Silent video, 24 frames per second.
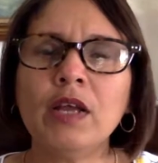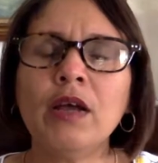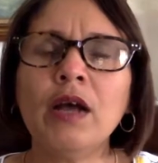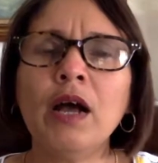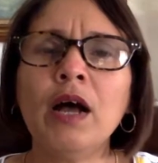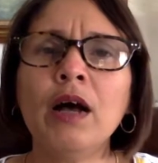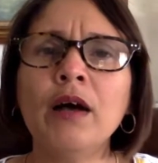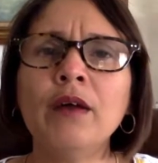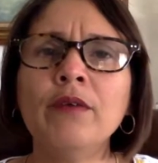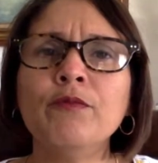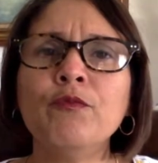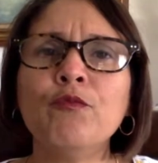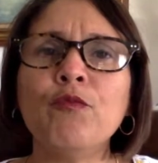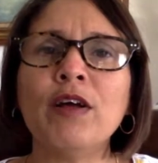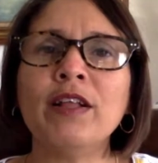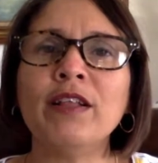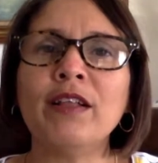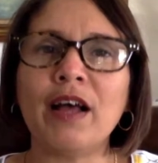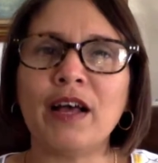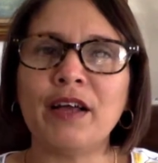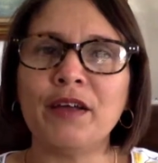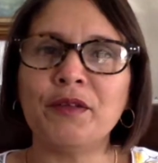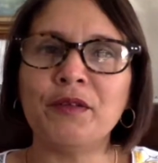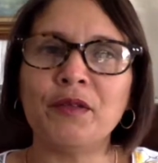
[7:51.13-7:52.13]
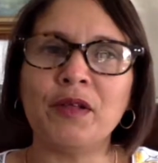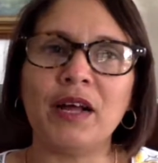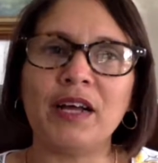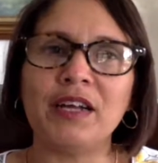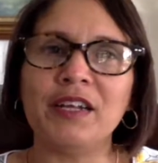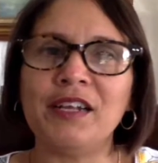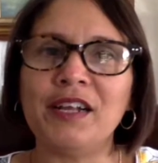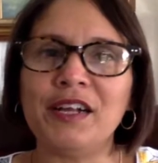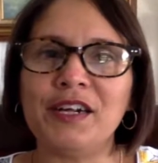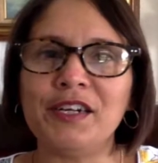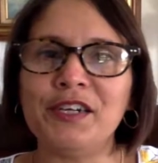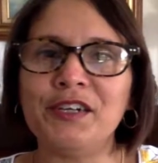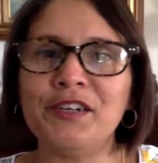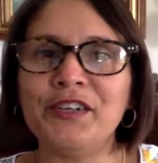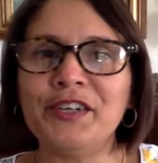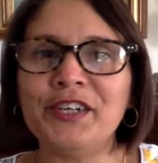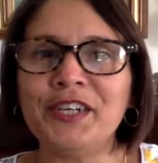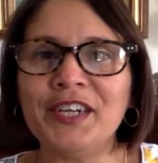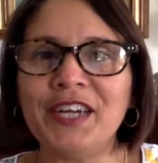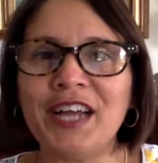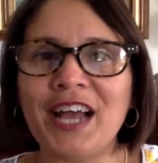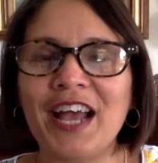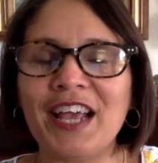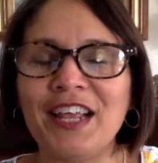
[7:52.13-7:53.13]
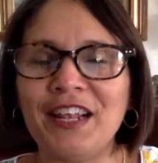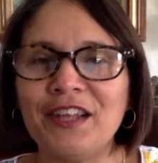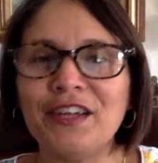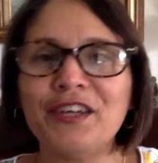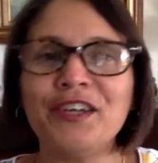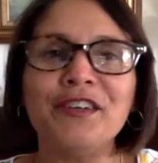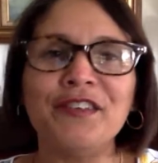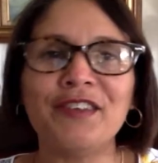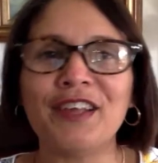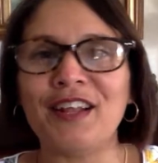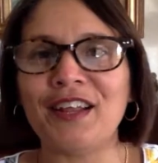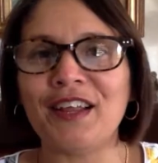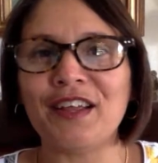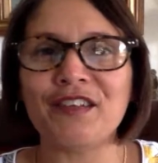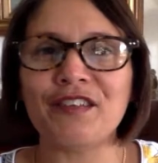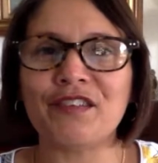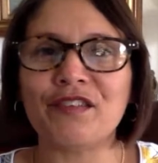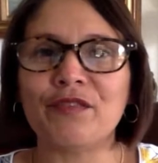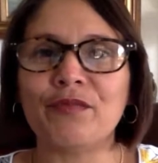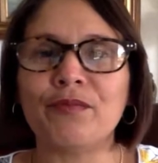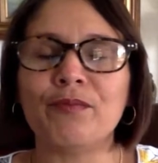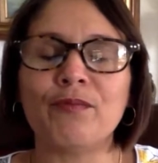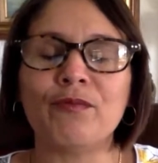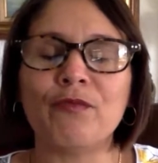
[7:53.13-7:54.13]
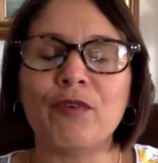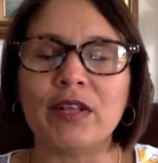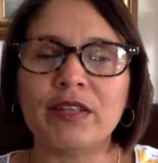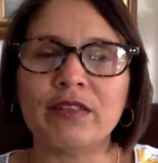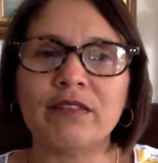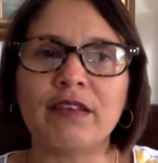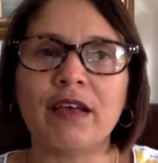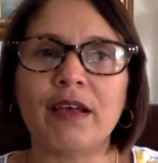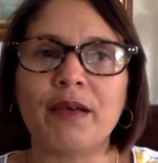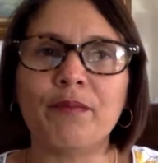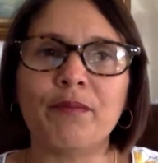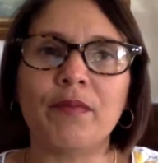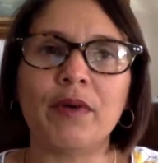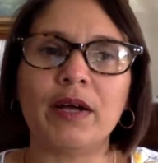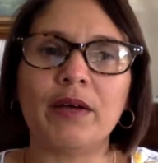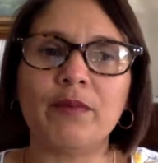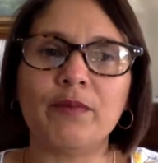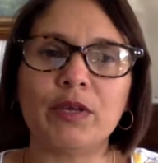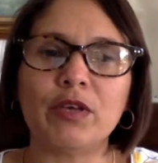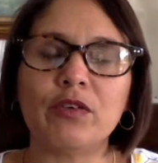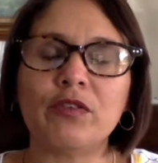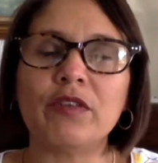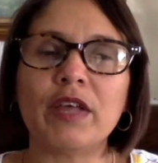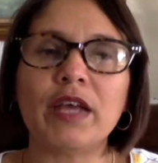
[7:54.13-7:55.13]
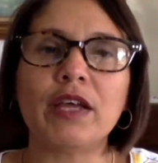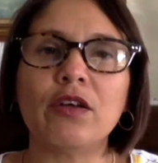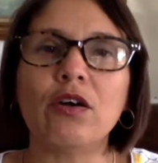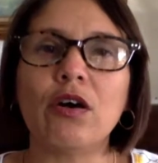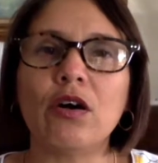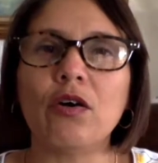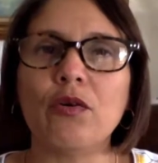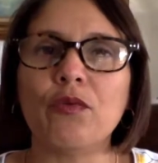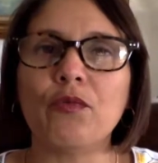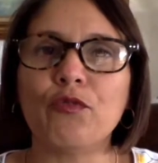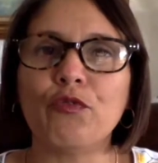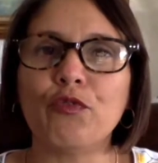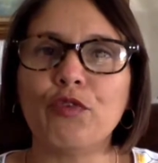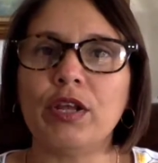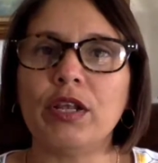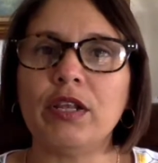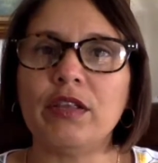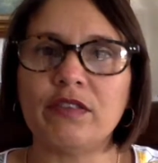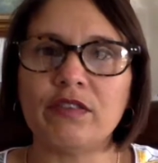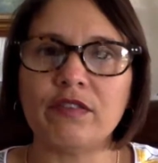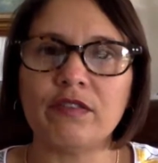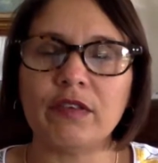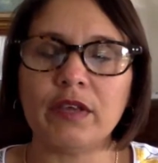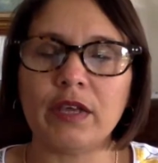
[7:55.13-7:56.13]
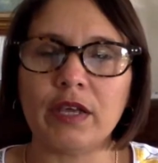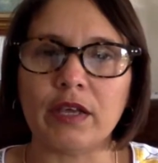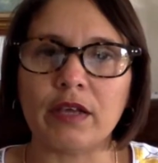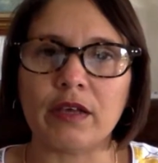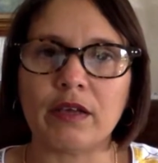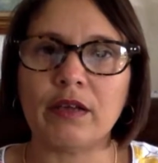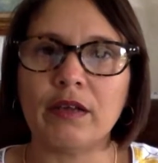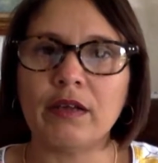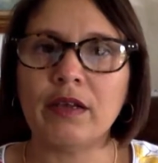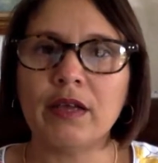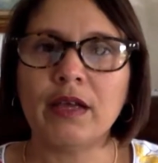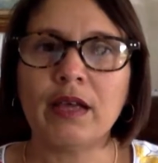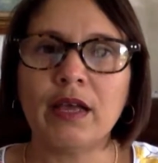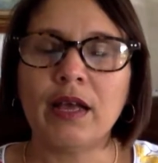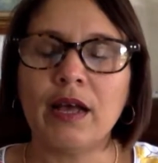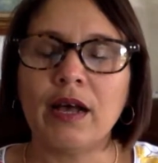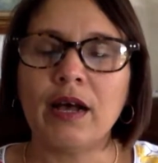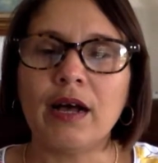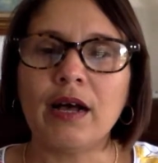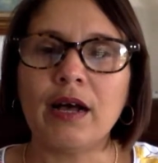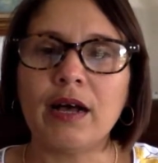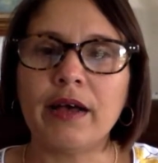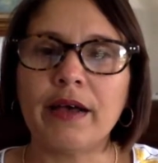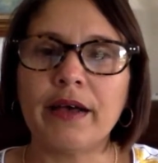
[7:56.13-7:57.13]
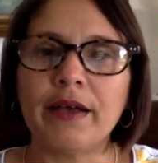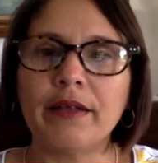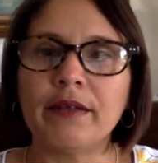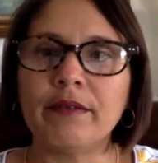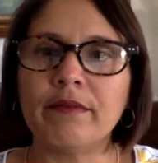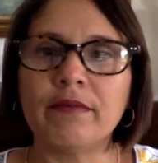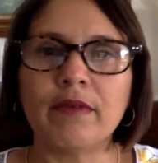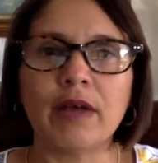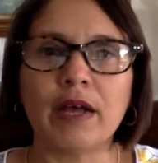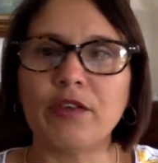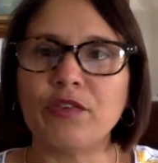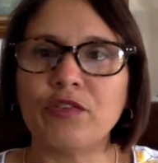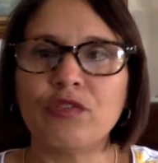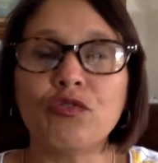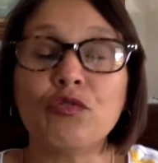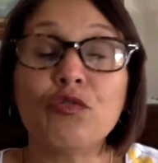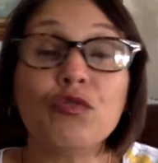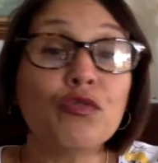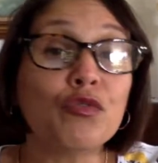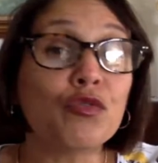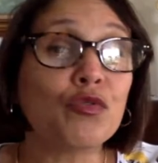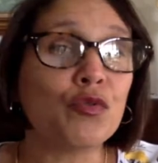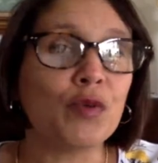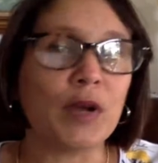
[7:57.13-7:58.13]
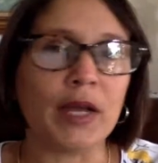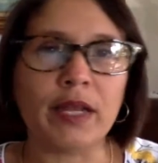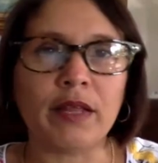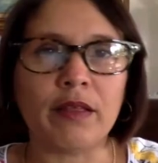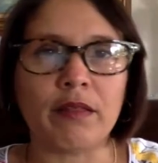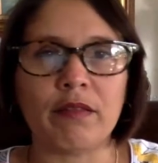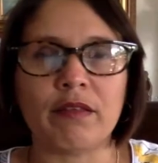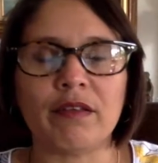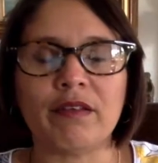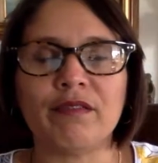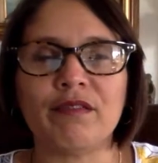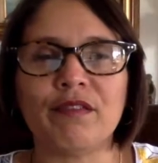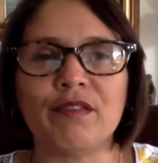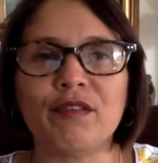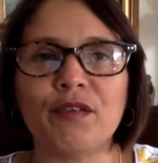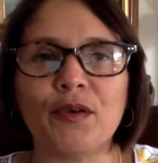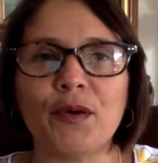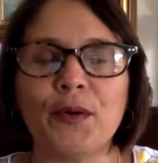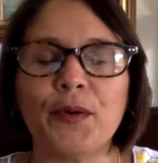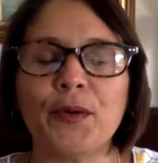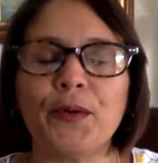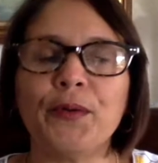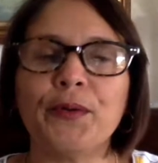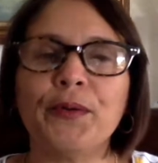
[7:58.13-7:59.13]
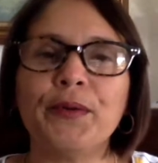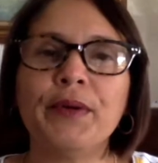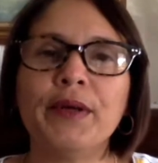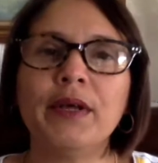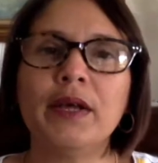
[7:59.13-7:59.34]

and one I I I, learned, I learned the lesson one time by because I got really sick, and I just couldn't do anything. So